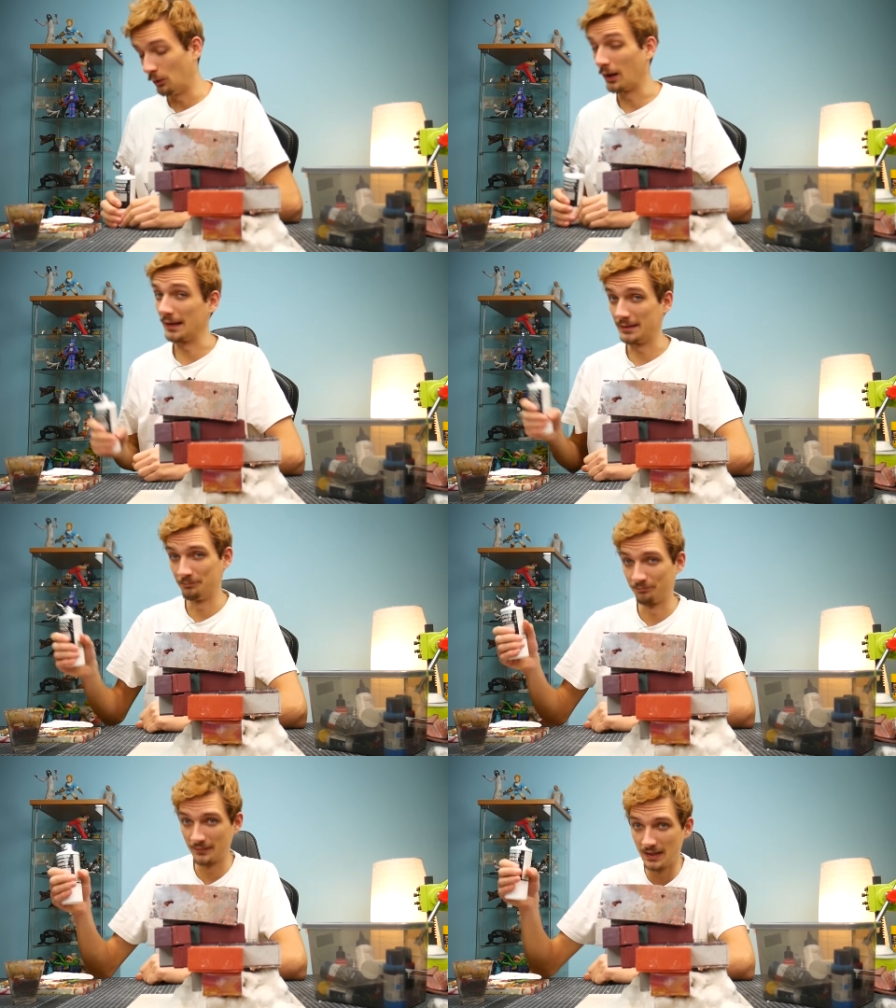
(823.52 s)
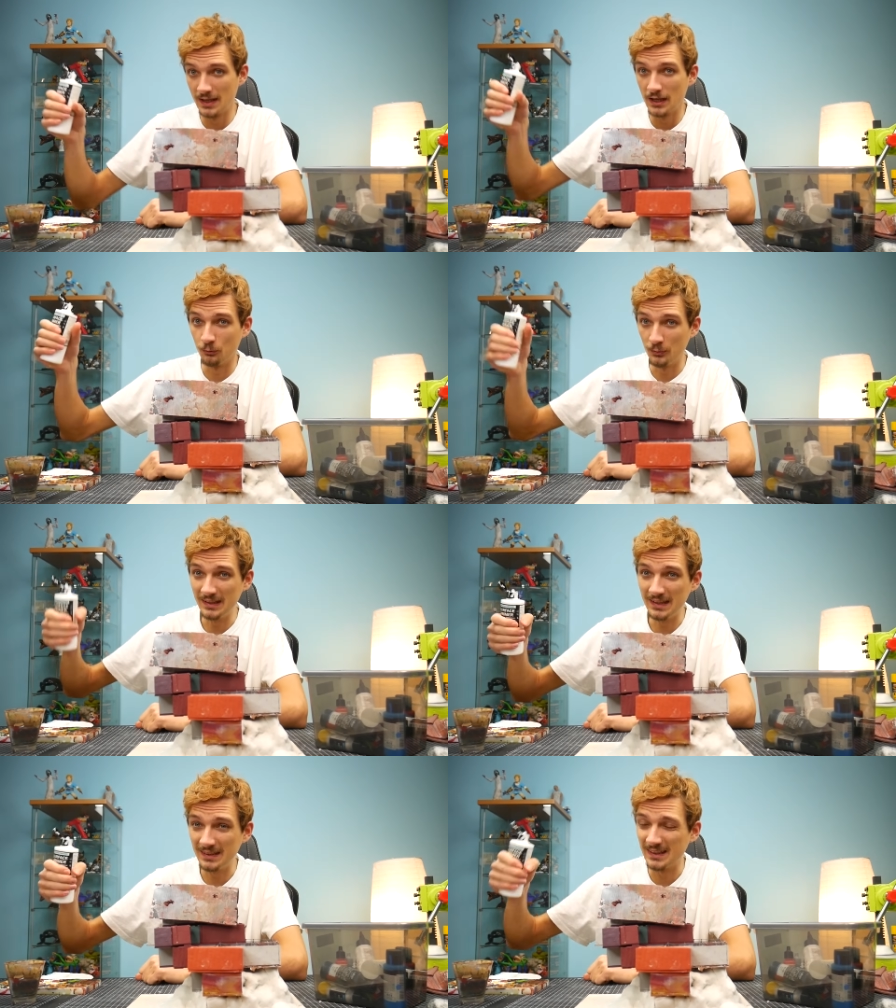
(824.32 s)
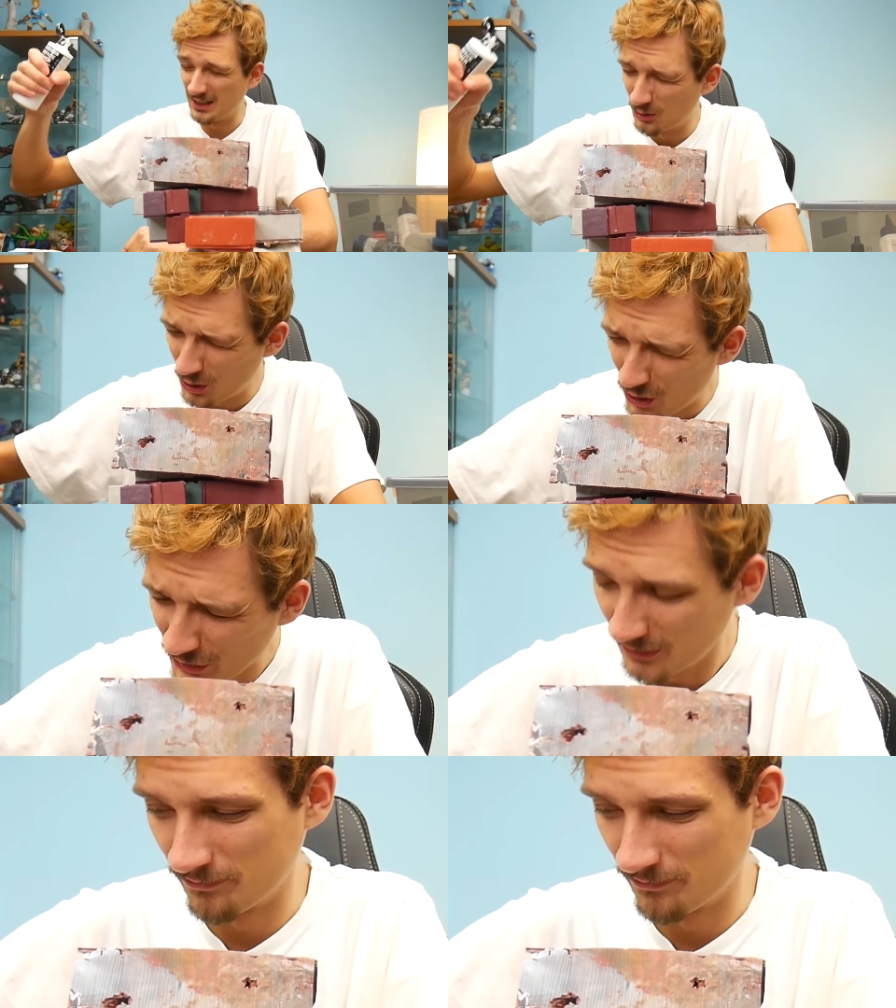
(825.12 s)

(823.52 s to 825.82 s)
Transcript: Alright, we need a lot,